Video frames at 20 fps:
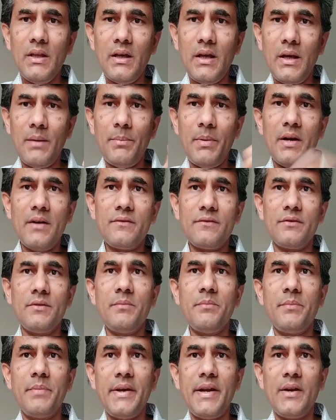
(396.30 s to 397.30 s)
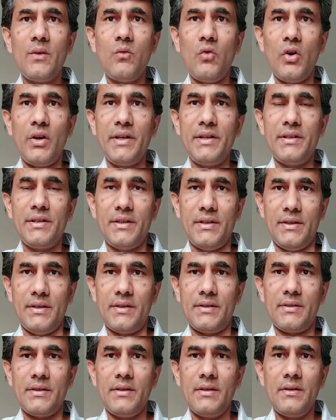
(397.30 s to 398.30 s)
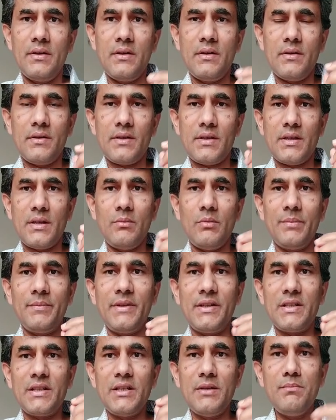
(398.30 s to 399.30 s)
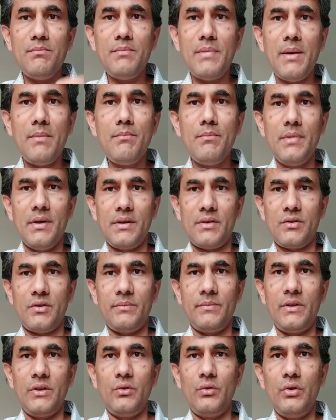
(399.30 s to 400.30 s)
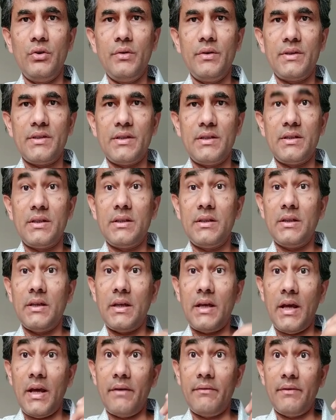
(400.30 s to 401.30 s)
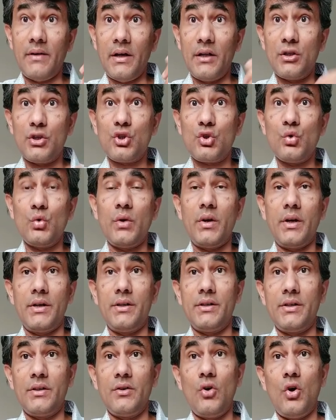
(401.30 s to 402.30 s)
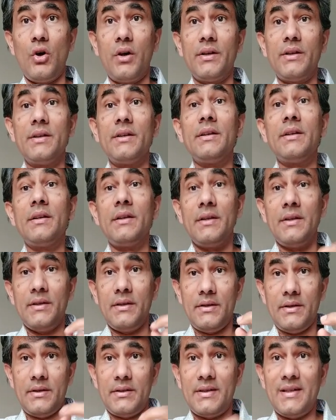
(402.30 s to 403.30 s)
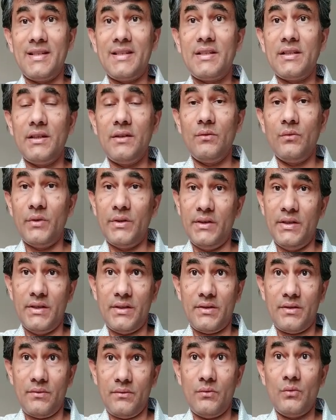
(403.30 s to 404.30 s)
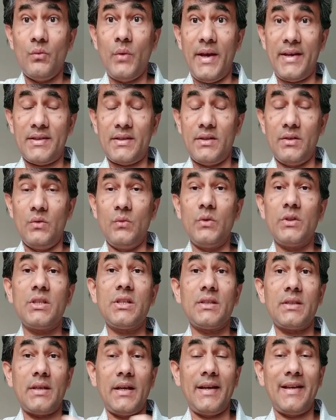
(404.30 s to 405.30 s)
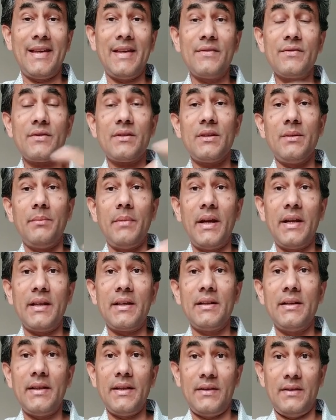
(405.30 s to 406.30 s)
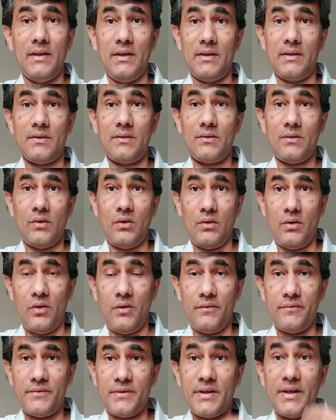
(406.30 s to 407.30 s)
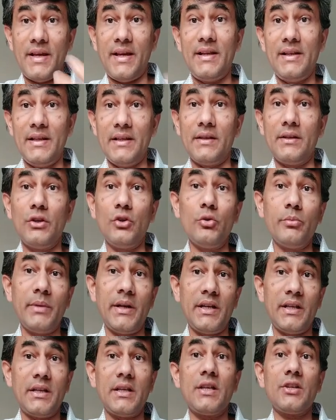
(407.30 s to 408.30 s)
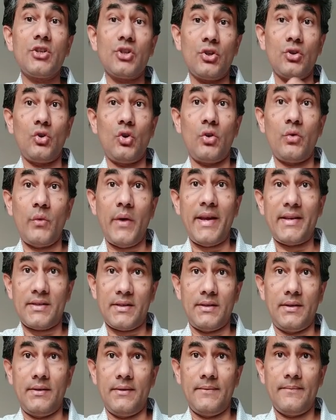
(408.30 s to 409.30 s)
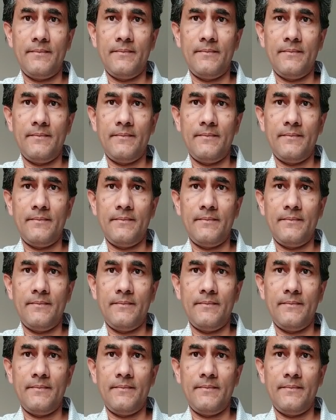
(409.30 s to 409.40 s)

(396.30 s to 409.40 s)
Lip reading: Apart from paid volunteers, some of the team members of the university have also undergone testing with this vaccine, which is against the medical ethics of trialing new medication or vaccine.